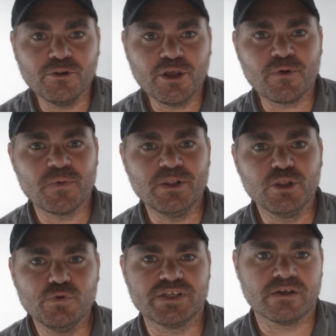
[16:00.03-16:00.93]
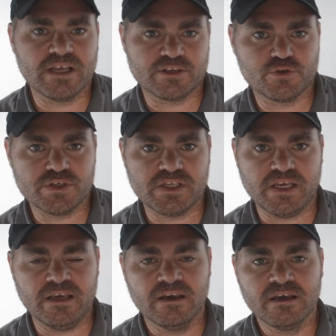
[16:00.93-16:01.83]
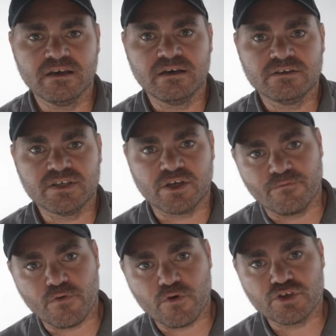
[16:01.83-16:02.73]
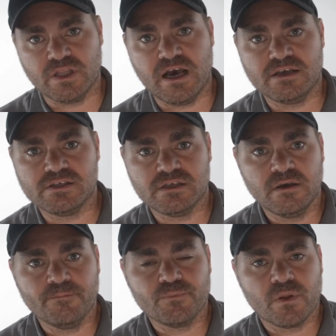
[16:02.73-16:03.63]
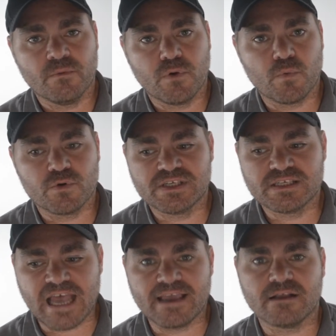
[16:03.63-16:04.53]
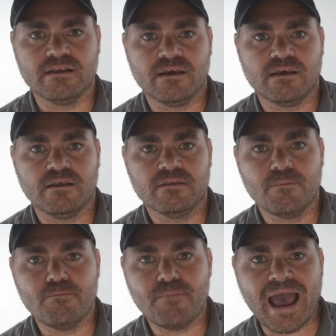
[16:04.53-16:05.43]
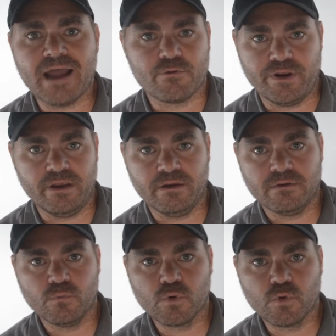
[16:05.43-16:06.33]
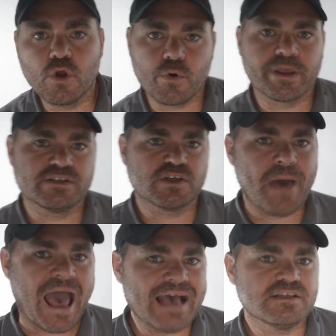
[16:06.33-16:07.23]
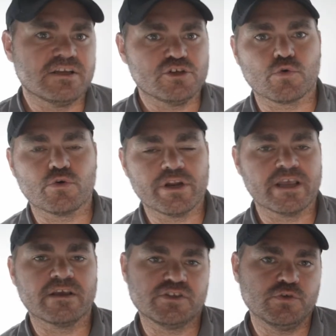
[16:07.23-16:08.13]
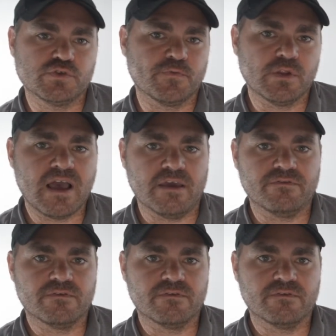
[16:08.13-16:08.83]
we losing electricity to conversion loss, but we're cycling the battery. We're lowering its capacity and shortening its useful life.